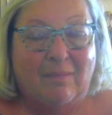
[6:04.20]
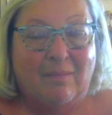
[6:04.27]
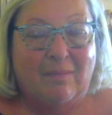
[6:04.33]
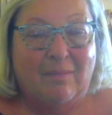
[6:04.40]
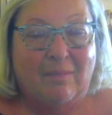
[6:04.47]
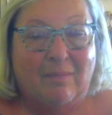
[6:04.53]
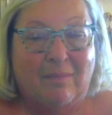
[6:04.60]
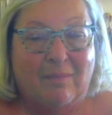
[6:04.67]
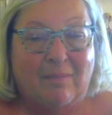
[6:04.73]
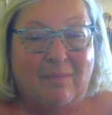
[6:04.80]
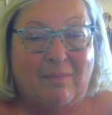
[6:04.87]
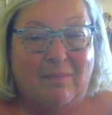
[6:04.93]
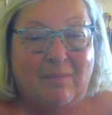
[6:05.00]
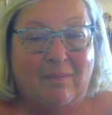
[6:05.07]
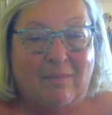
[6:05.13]

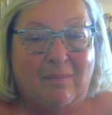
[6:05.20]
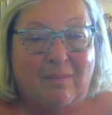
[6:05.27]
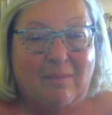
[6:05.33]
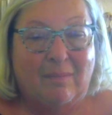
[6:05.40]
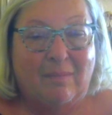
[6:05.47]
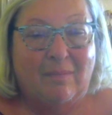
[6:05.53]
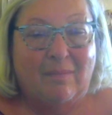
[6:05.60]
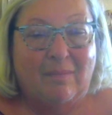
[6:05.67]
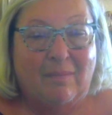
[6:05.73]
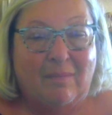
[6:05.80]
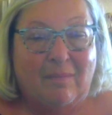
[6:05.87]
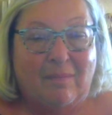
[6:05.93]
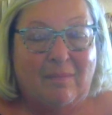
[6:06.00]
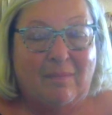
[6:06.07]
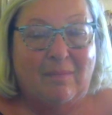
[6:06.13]

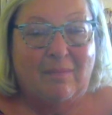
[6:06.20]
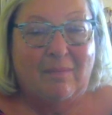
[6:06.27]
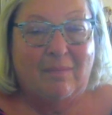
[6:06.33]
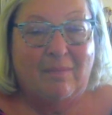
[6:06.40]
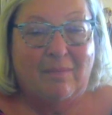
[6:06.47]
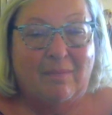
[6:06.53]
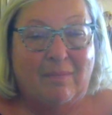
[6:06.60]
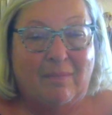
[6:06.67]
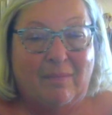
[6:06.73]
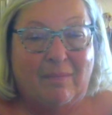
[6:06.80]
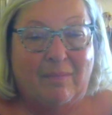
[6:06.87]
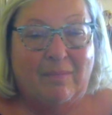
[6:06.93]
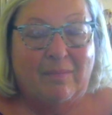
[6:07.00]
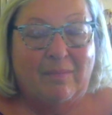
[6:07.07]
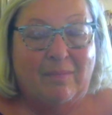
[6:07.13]

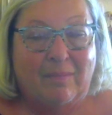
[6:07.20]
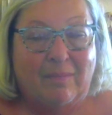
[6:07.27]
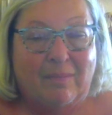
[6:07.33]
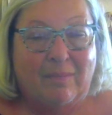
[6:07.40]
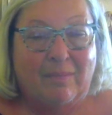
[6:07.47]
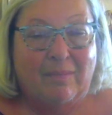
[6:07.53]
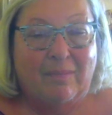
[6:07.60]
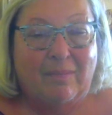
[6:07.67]
The person shown says nothing.